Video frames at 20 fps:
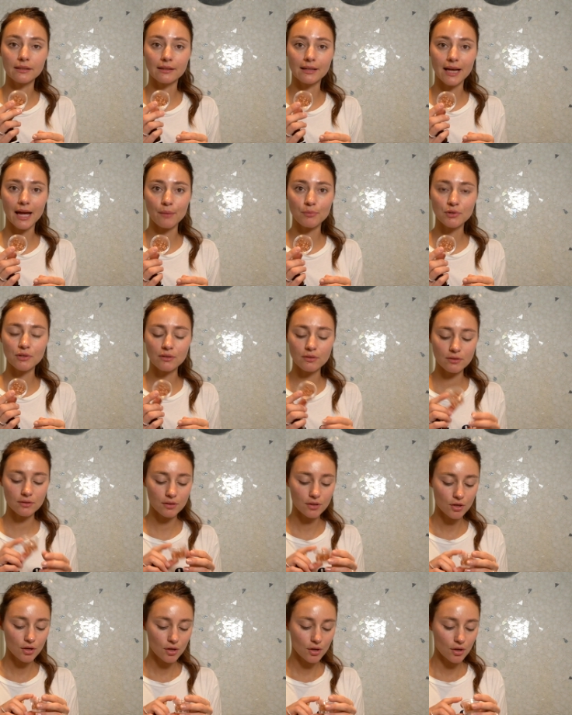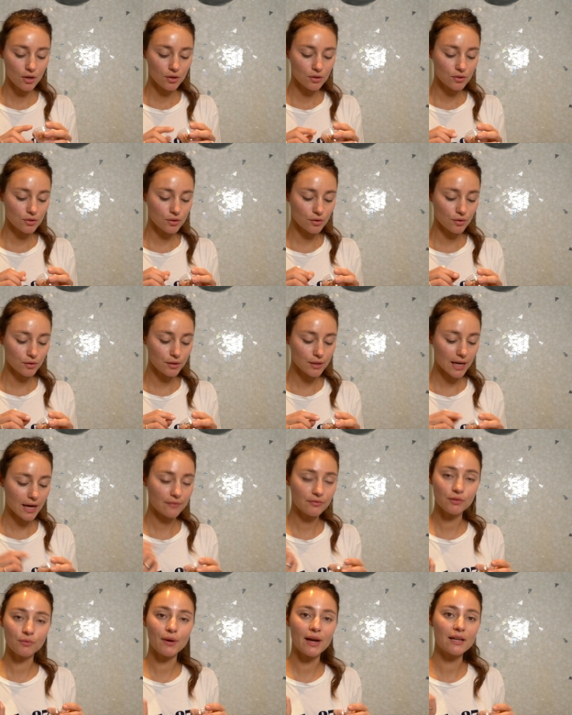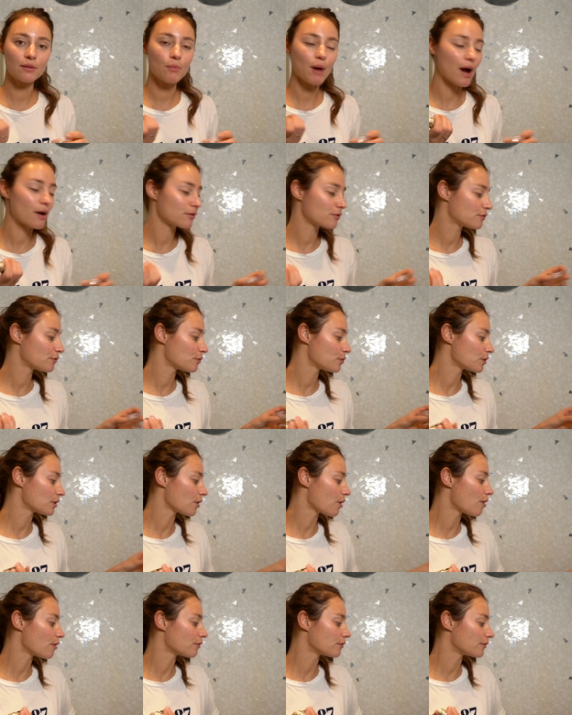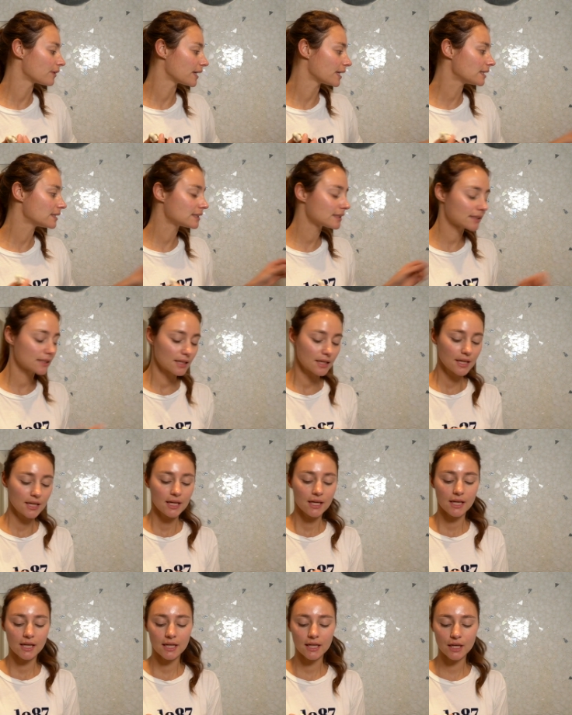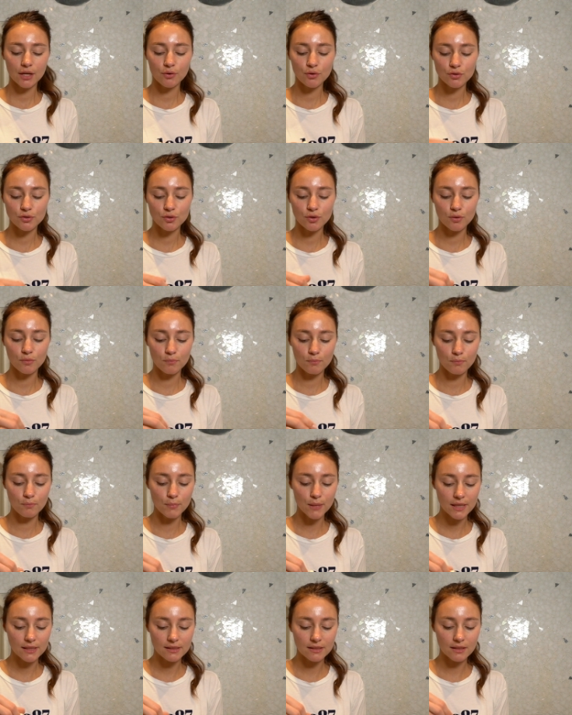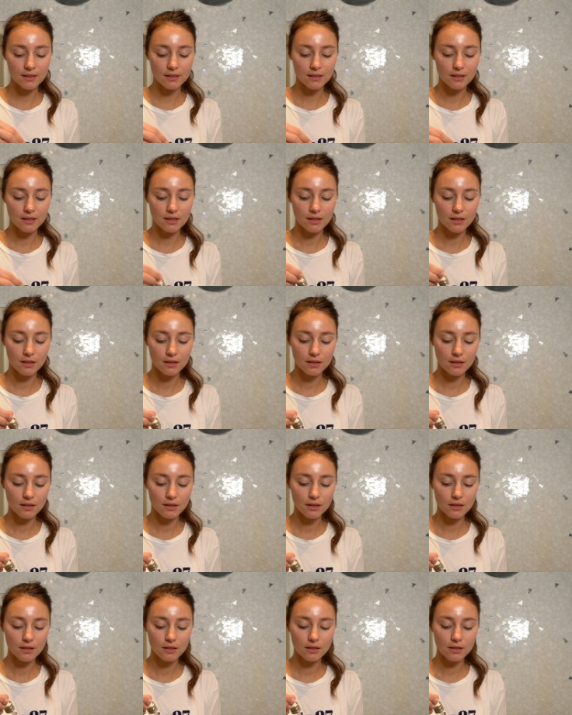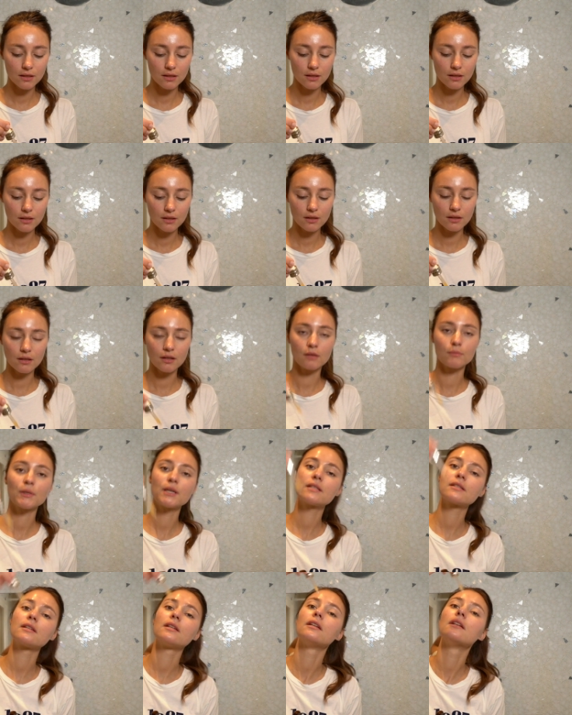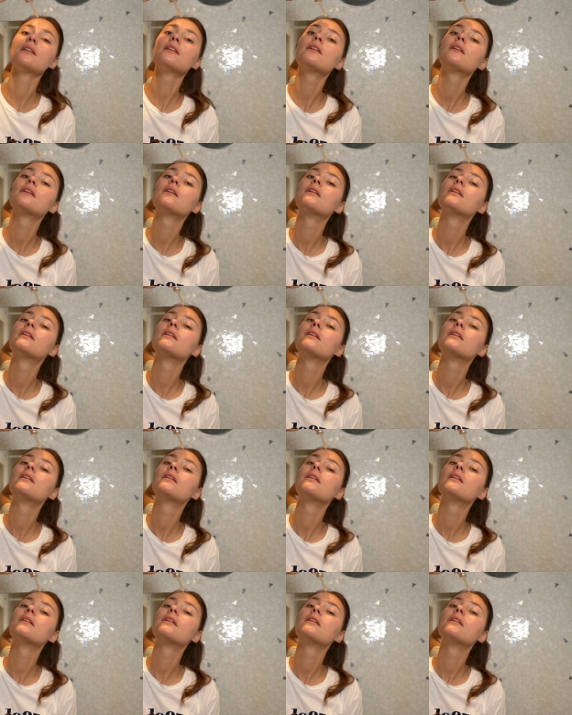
capsules, so you have the right amount for the whole face. And I also mix it on my skin,